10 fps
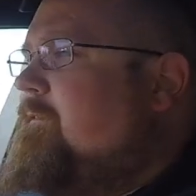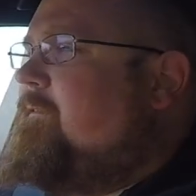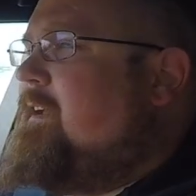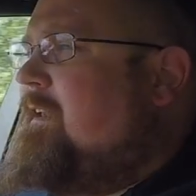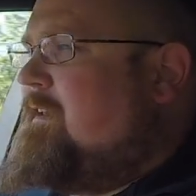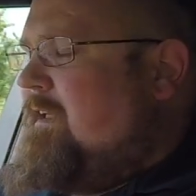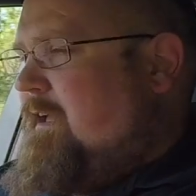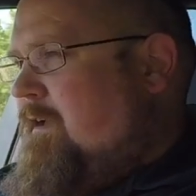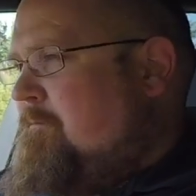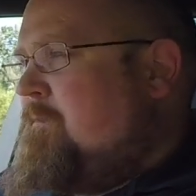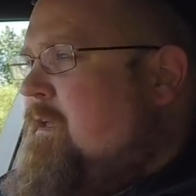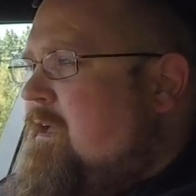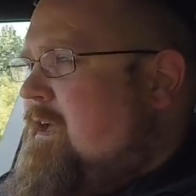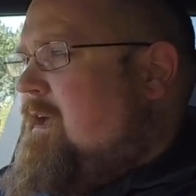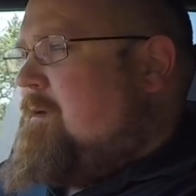feel in here.
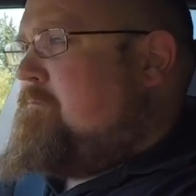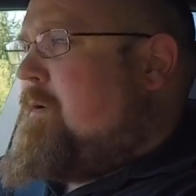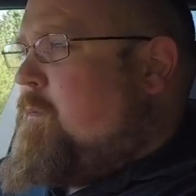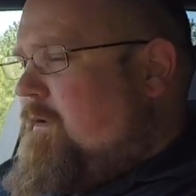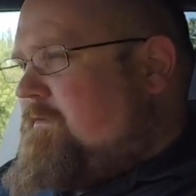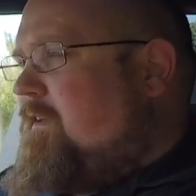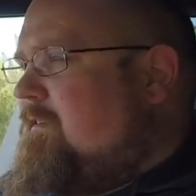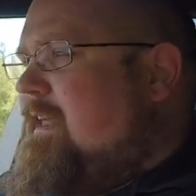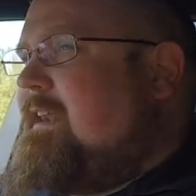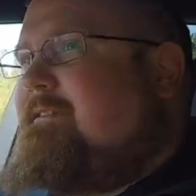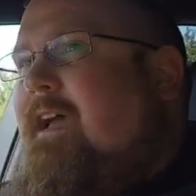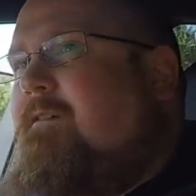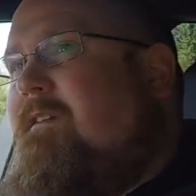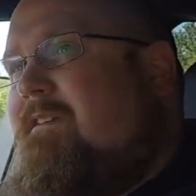But what does let it down is the